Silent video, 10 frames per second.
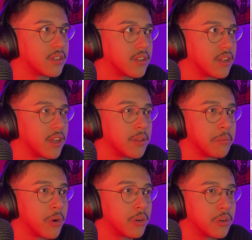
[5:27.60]
And
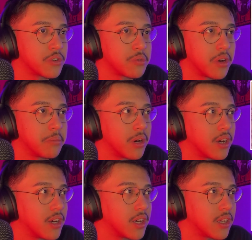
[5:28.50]
Margo's right
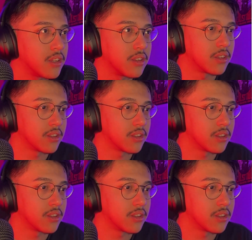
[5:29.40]
behind.